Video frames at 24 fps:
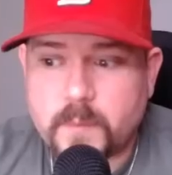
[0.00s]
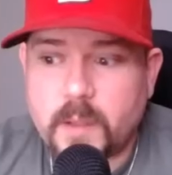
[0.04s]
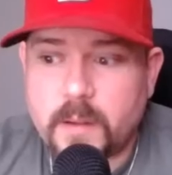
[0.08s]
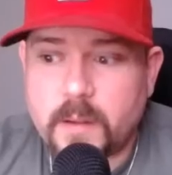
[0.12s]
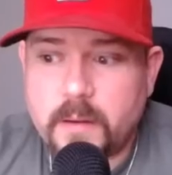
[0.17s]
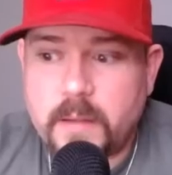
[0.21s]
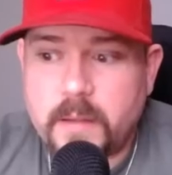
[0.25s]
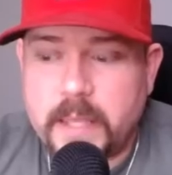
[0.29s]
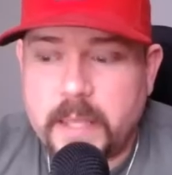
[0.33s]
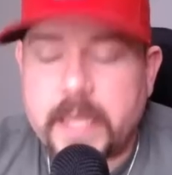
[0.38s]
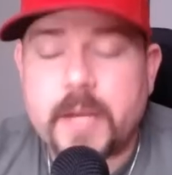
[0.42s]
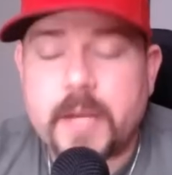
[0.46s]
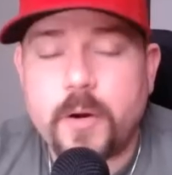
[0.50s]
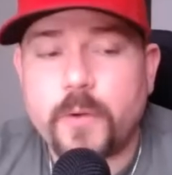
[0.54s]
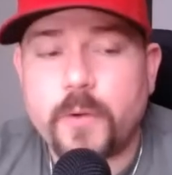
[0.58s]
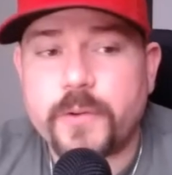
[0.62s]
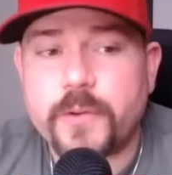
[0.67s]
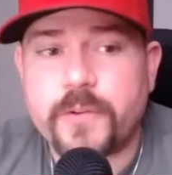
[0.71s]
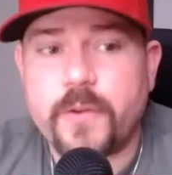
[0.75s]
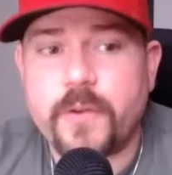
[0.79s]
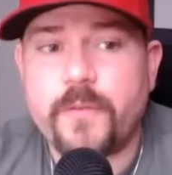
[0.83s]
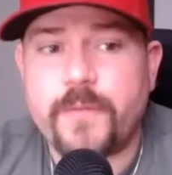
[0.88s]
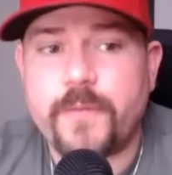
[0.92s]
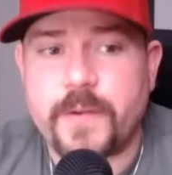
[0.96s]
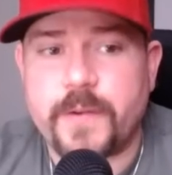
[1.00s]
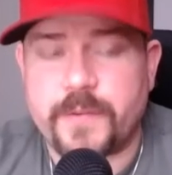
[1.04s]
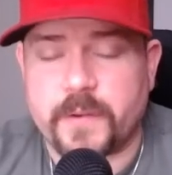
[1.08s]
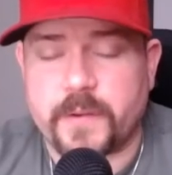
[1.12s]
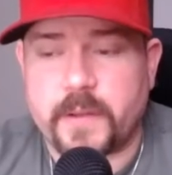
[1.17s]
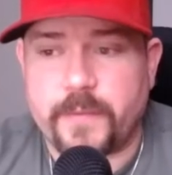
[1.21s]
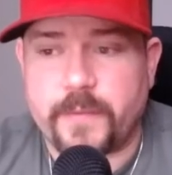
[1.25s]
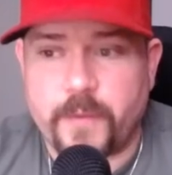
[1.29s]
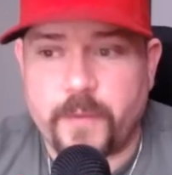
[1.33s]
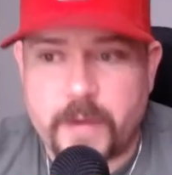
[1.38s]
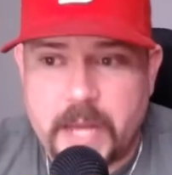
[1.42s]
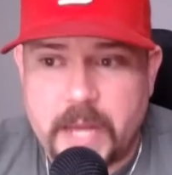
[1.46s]
he can hold his own
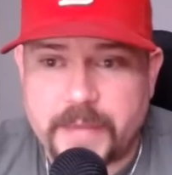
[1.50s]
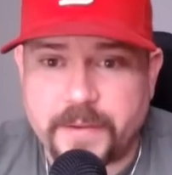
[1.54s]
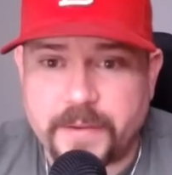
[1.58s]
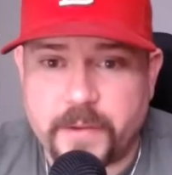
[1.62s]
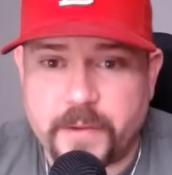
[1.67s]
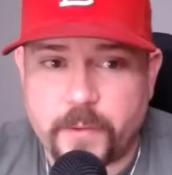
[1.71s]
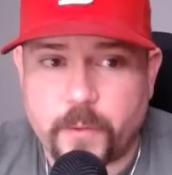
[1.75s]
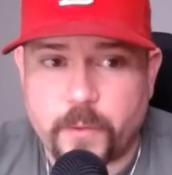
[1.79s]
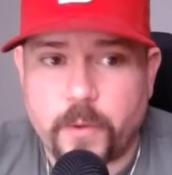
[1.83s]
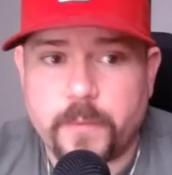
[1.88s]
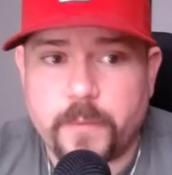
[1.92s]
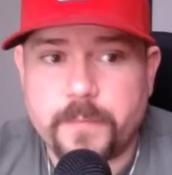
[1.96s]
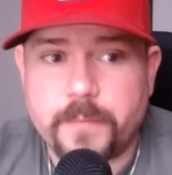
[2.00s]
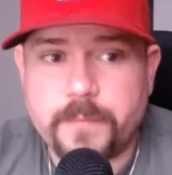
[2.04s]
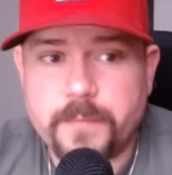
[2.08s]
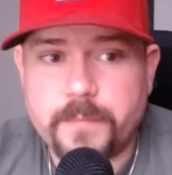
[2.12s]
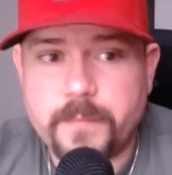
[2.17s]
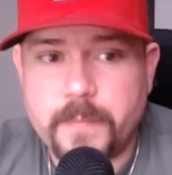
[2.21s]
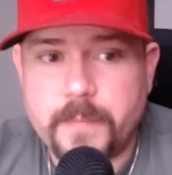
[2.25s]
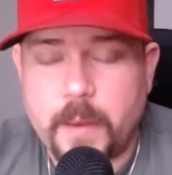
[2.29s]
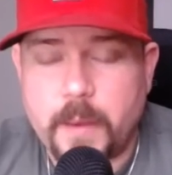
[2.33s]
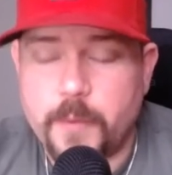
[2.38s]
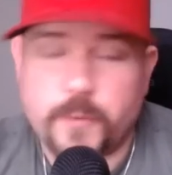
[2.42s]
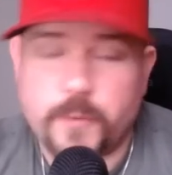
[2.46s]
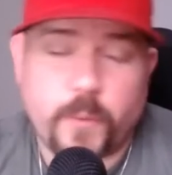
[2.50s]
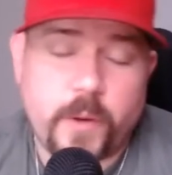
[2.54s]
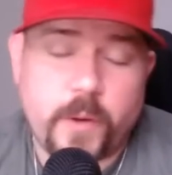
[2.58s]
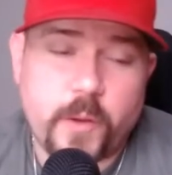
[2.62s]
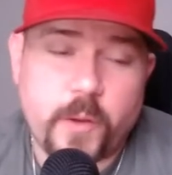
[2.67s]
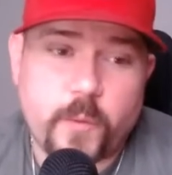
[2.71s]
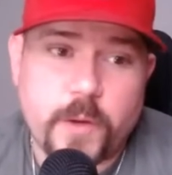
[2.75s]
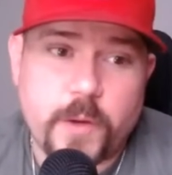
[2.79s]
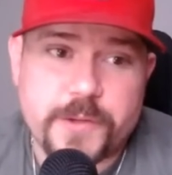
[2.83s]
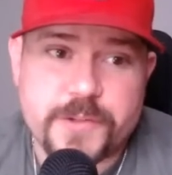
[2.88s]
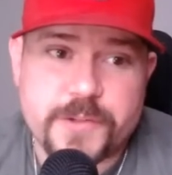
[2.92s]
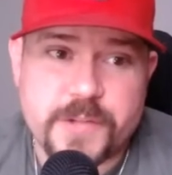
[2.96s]
physically for a 19-year-old. That was one of
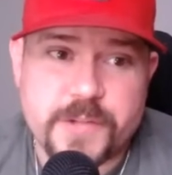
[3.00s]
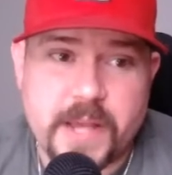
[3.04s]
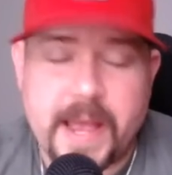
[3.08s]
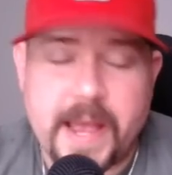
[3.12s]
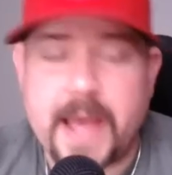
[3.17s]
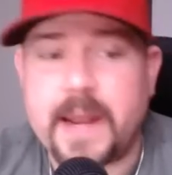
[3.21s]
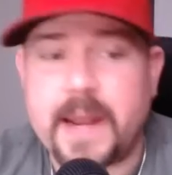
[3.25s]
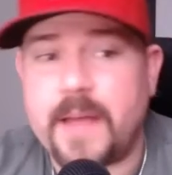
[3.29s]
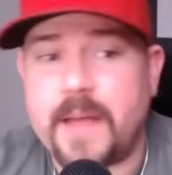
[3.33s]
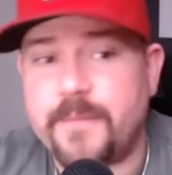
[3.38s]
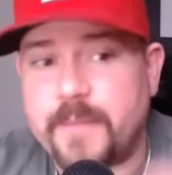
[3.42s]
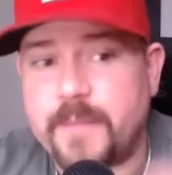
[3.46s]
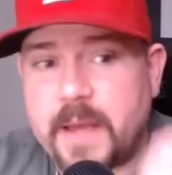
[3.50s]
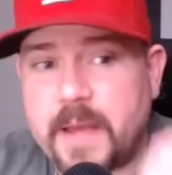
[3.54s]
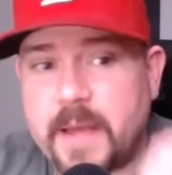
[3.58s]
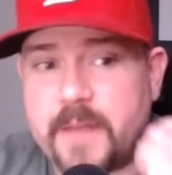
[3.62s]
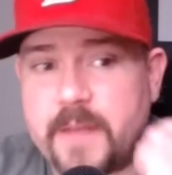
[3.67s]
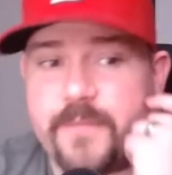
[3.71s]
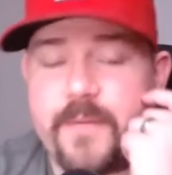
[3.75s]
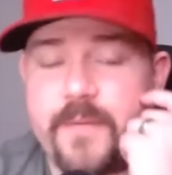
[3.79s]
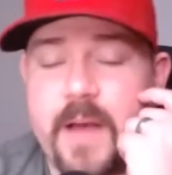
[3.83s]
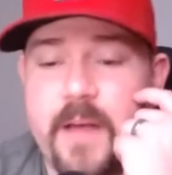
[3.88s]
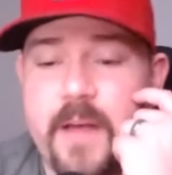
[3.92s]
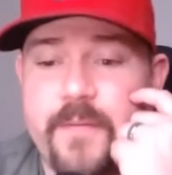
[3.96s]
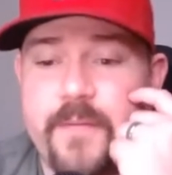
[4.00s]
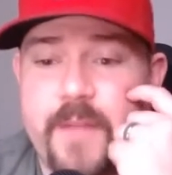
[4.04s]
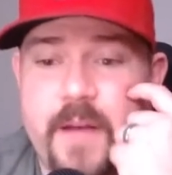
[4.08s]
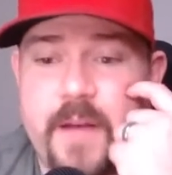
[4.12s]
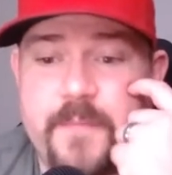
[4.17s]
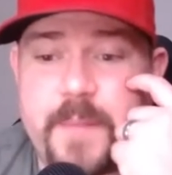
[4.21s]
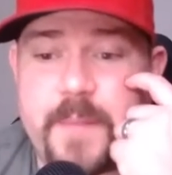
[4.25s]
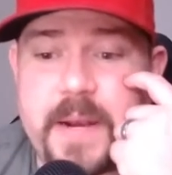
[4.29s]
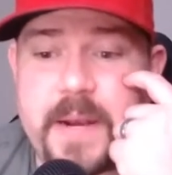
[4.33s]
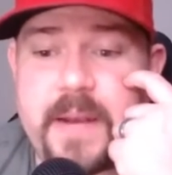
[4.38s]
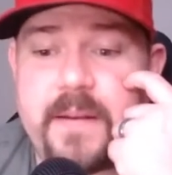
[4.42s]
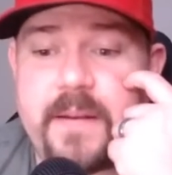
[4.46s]
the questions I had, and
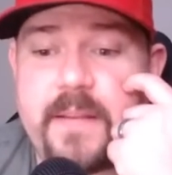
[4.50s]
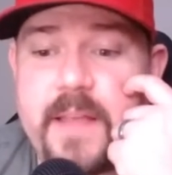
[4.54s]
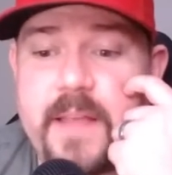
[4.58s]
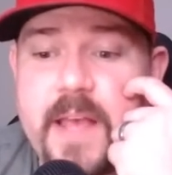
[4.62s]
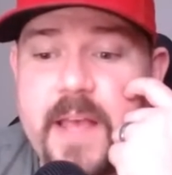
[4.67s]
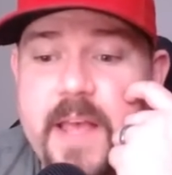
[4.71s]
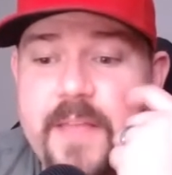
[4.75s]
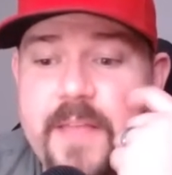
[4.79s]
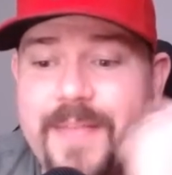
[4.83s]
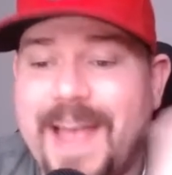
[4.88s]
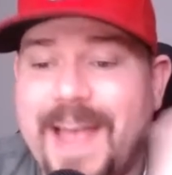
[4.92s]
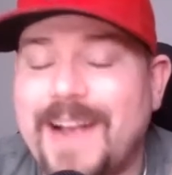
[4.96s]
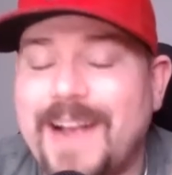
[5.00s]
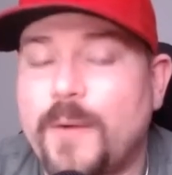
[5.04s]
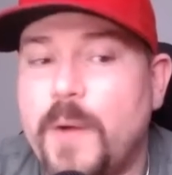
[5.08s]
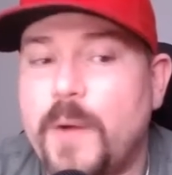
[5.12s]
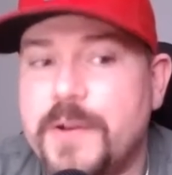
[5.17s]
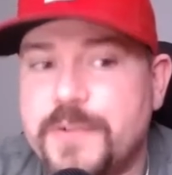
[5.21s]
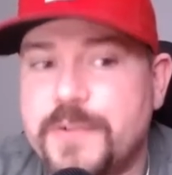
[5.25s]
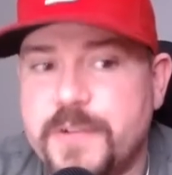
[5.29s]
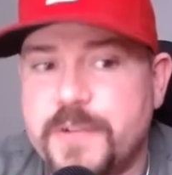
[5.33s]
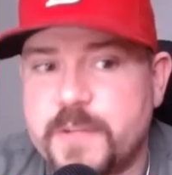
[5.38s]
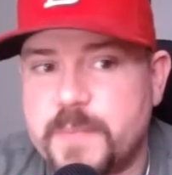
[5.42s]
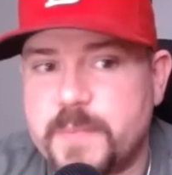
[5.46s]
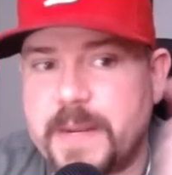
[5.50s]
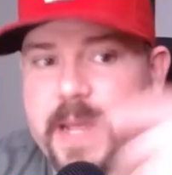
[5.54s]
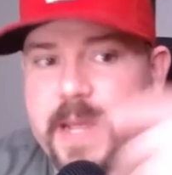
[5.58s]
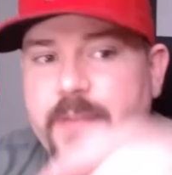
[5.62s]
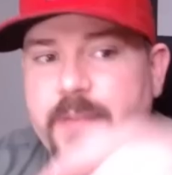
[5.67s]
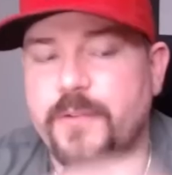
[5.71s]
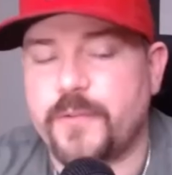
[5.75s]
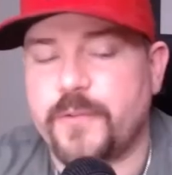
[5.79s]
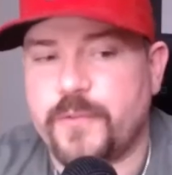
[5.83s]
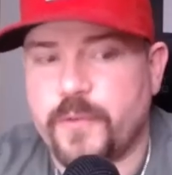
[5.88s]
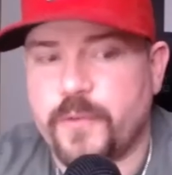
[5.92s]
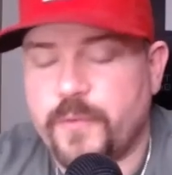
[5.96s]
that question has been
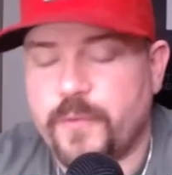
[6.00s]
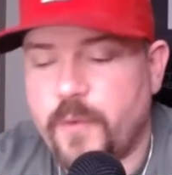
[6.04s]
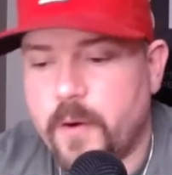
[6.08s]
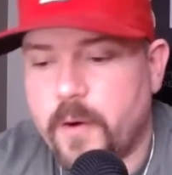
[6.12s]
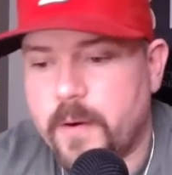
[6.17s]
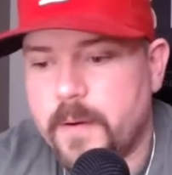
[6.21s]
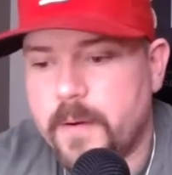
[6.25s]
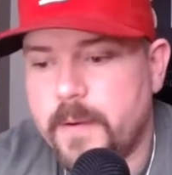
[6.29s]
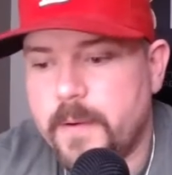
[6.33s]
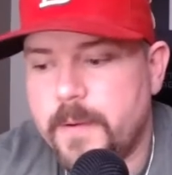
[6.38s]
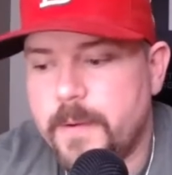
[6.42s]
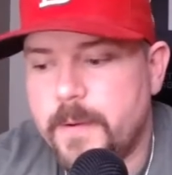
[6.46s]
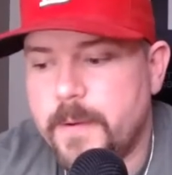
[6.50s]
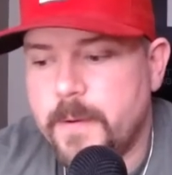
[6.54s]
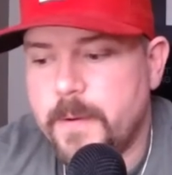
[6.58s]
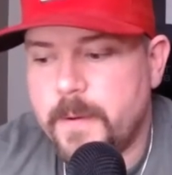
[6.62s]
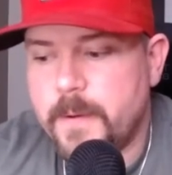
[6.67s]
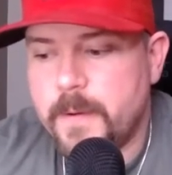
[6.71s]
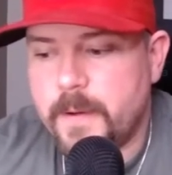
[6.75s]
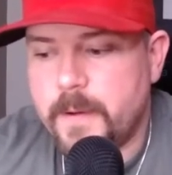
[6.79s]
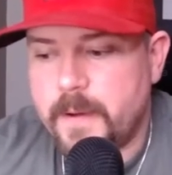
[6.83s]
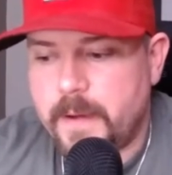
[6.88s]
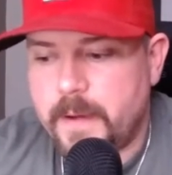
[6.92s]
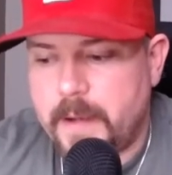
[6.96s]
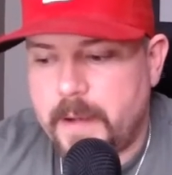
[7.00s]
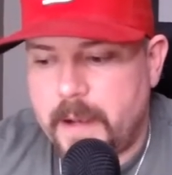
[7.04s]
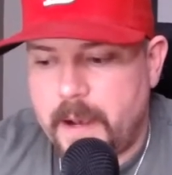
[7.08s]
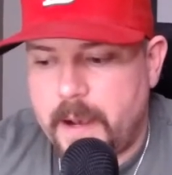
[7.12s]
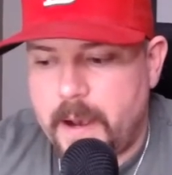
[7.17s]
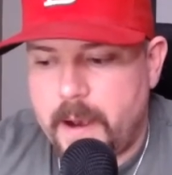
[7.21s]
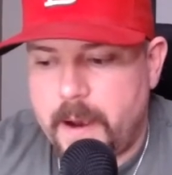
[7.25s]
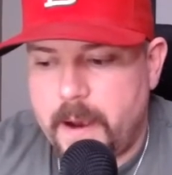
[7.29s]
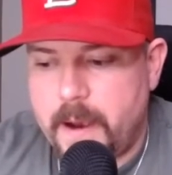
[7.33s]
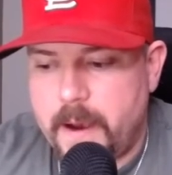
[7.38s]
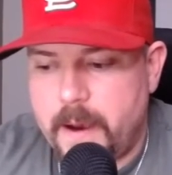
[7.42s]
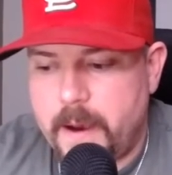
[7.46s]
answered so far.
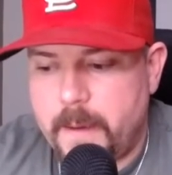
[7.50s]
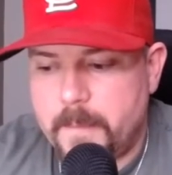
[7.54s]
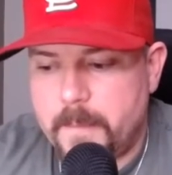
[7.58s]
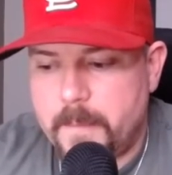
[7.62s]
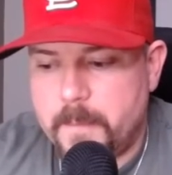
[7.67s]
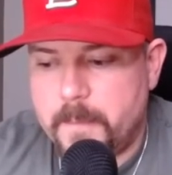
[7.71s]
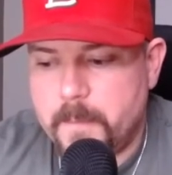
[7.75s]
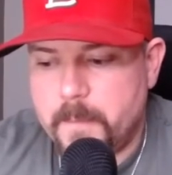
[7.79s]
One